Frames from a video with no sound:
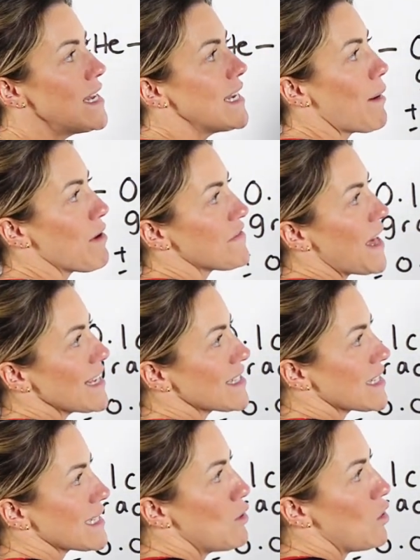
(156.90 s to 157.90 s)
Now, if that's
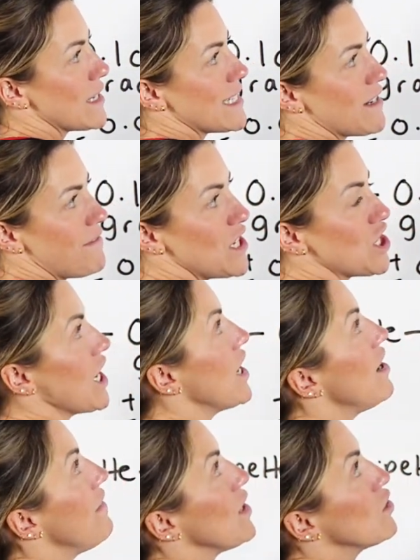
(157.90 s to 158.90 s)
the smallest
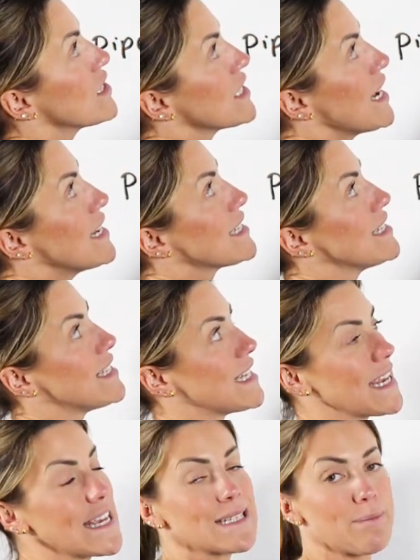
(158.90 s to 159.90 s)
division, the
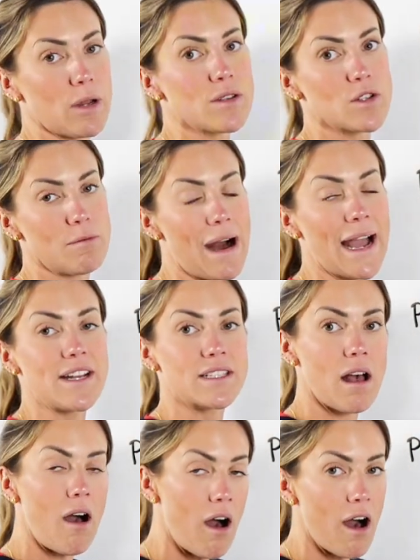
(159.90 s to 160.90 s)
uncertainty is plus or minus
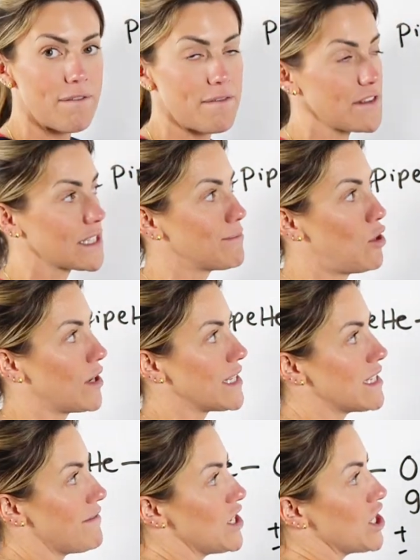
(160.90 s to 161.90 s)
half of the
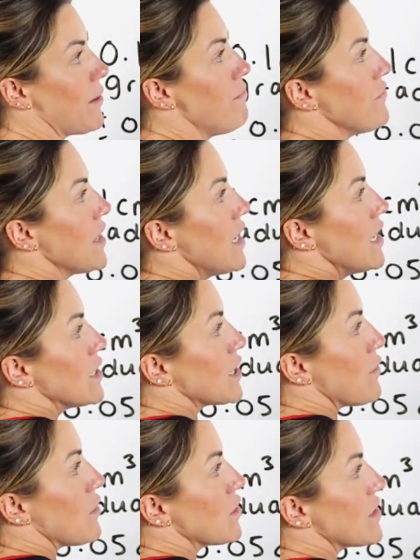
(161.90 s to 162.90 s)
smallest division.
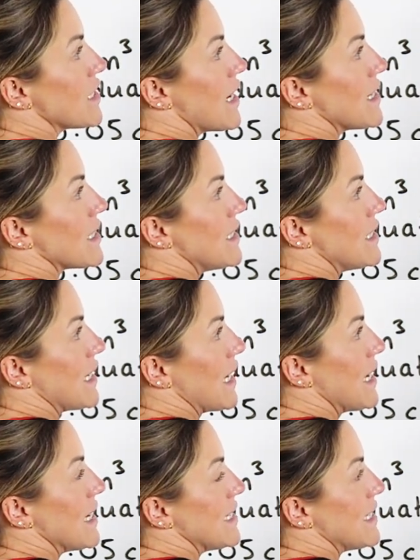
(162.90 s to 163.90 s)
So the uncertainty
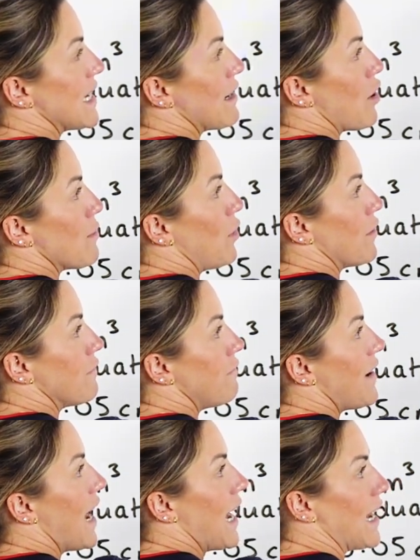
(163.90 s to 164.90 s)
is
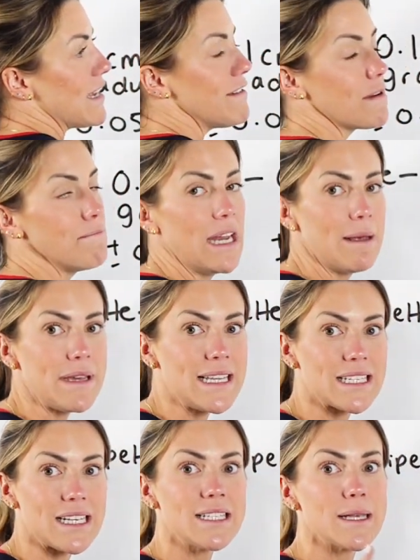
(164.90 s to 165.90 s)
0.5
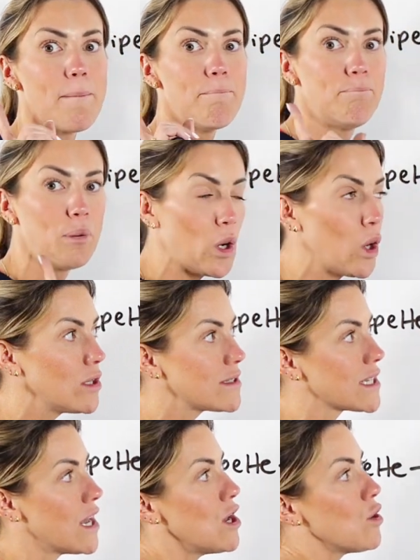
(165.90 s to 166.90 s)
millimeters,
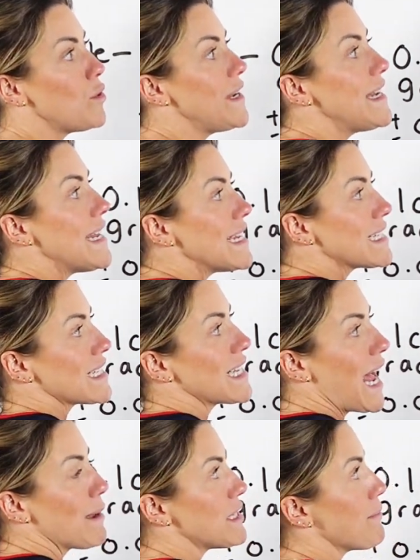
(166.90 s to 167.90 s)
but we need to
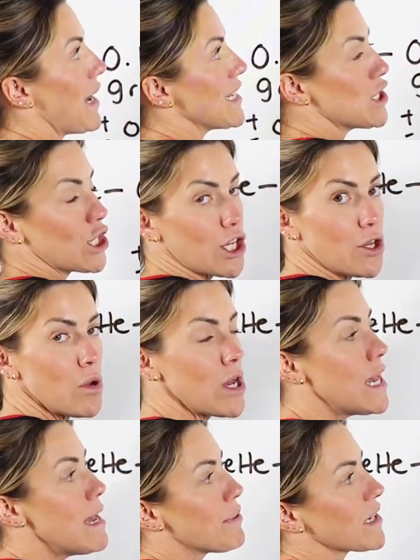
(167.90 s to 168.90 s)
times it by 2
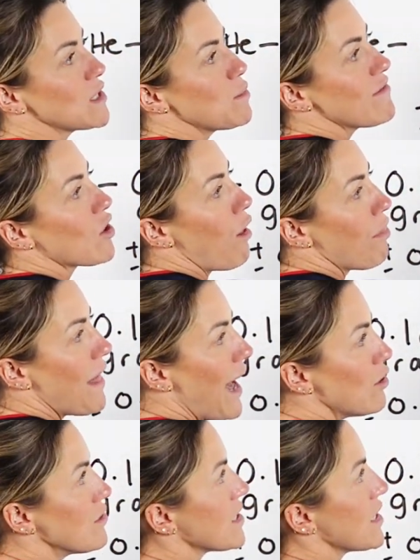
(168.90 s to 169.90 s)
because we've got
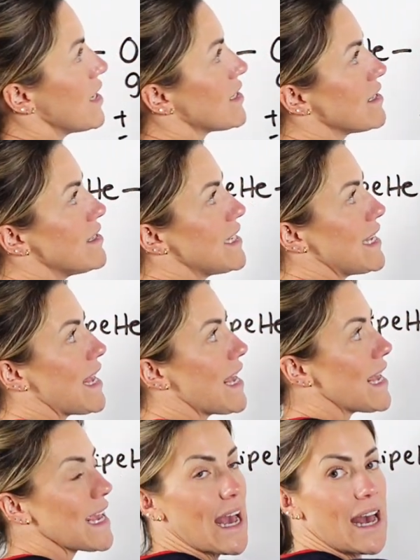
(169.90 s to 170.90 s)
that uncertainty
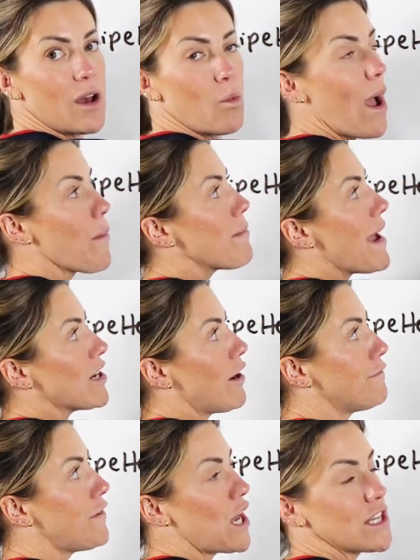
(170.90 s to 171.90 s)
here where we made our
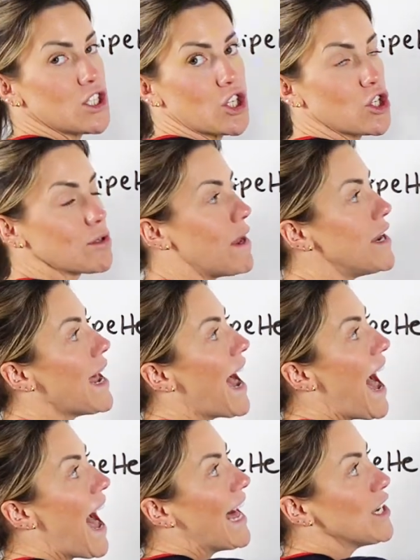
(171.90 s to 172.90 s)
first judgment,
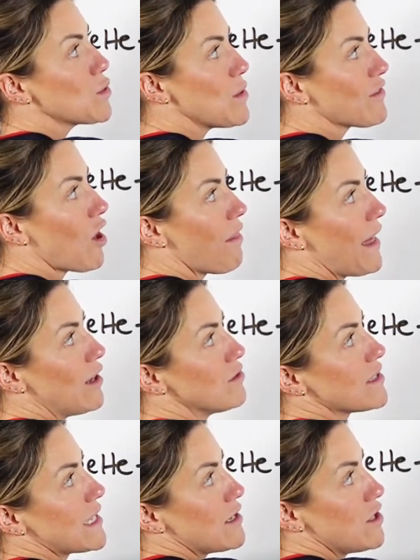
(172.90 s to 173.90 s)
and we've got
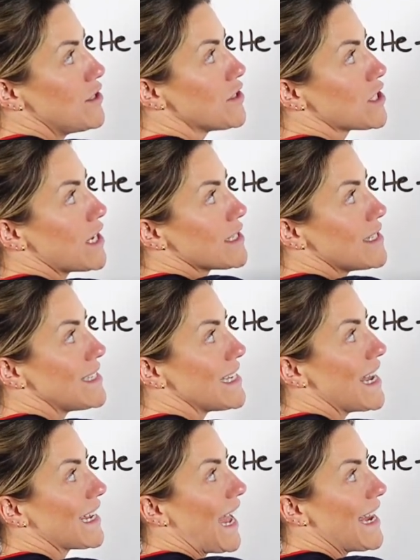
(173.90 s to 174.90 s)
that uncertainty
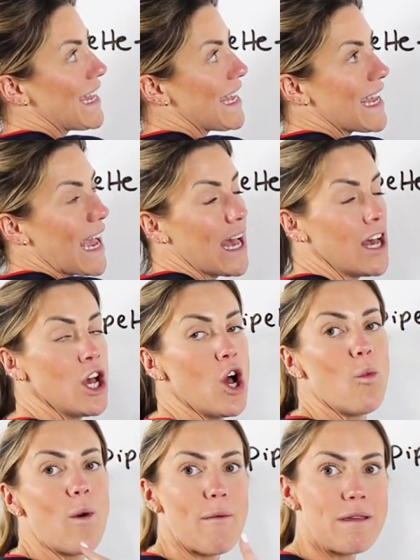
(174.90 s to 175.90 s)
again here
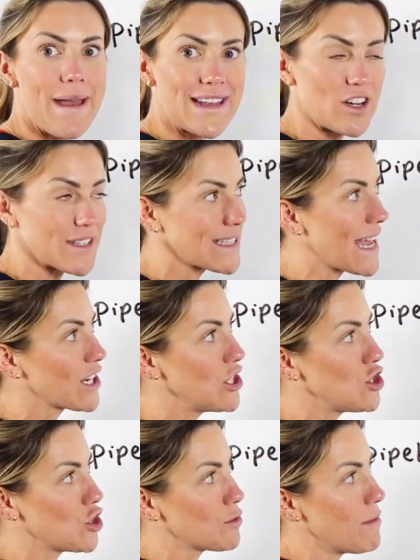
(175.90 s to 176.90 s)
where we made our
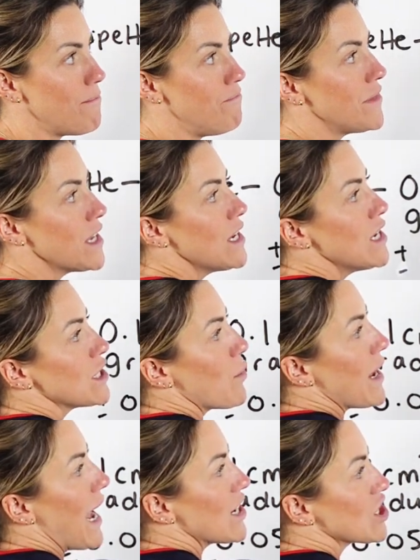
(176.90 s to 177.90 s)
second judgment. So
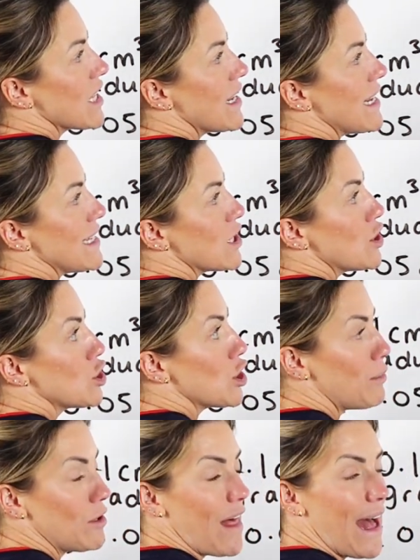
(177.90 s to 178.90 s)
we actually need to
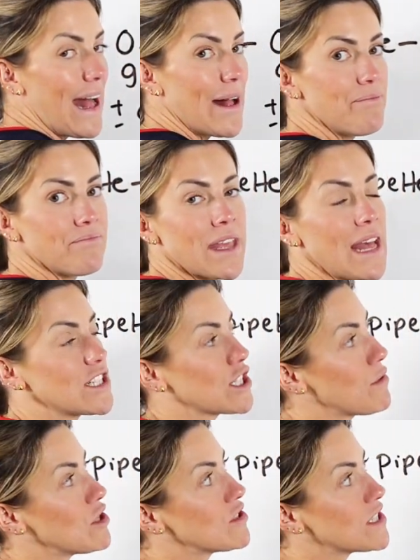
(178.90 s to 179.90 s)
double that.
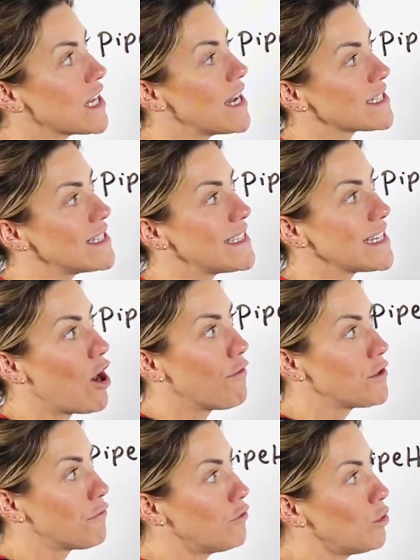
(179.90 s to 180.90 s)
So the uncertainty of
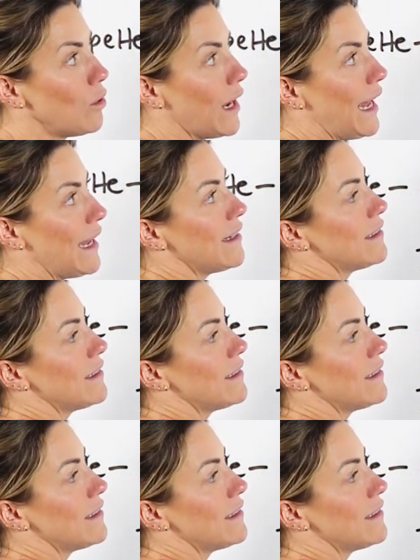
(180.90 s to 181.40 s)
the ruler